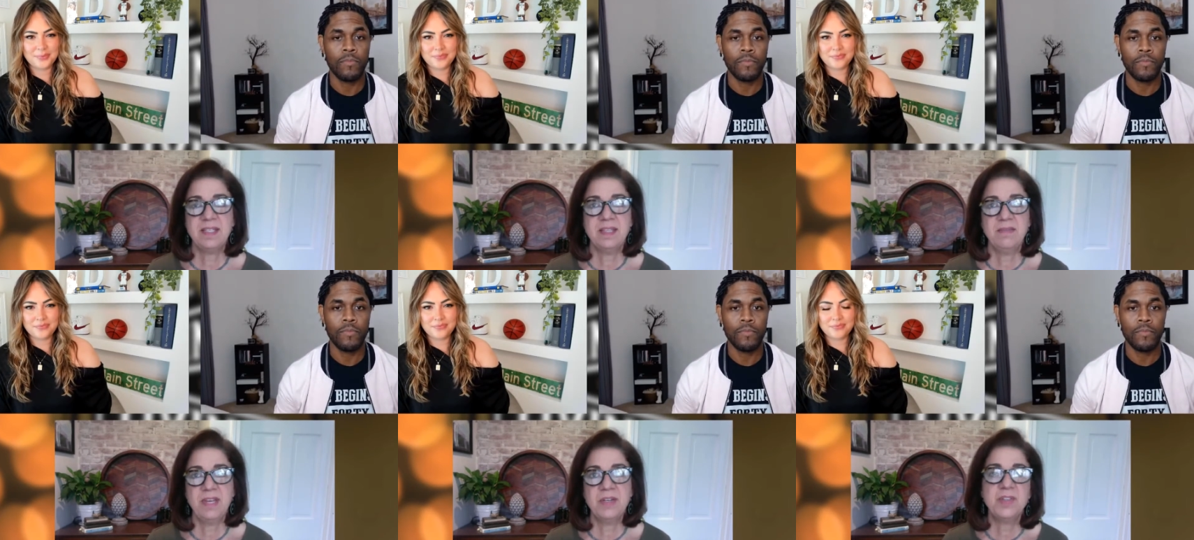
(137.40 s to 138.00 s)
Speaker 1: the
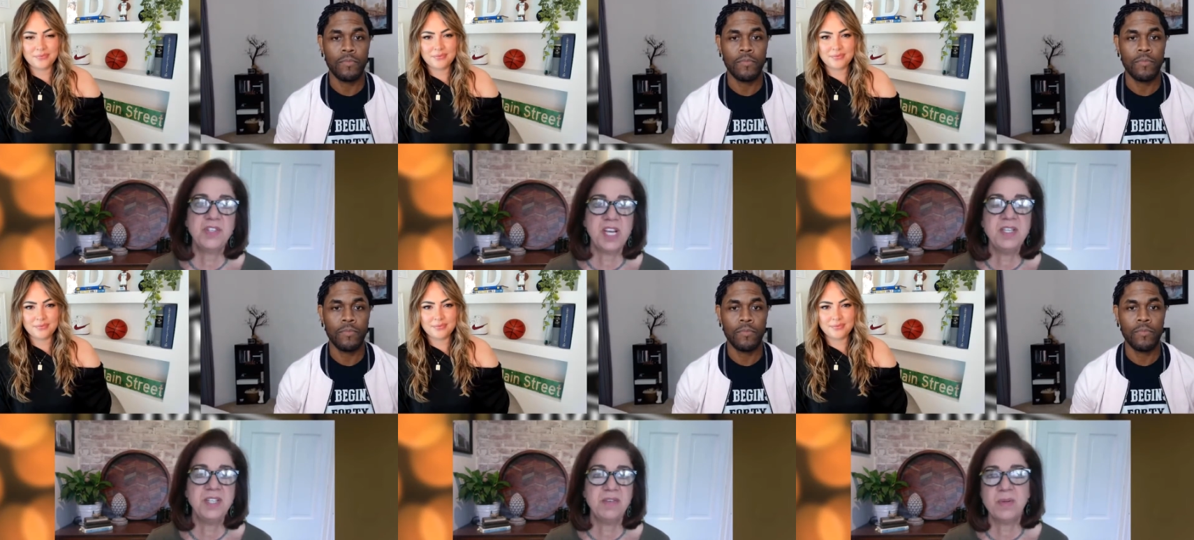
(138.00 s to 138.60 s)
vendors change
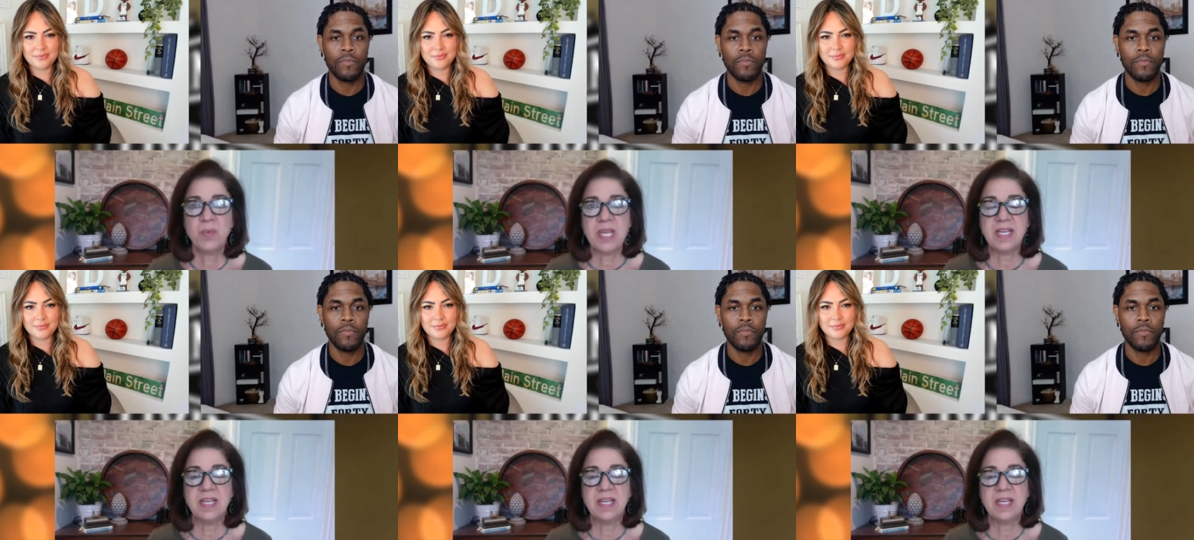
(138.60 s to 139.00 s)
every week,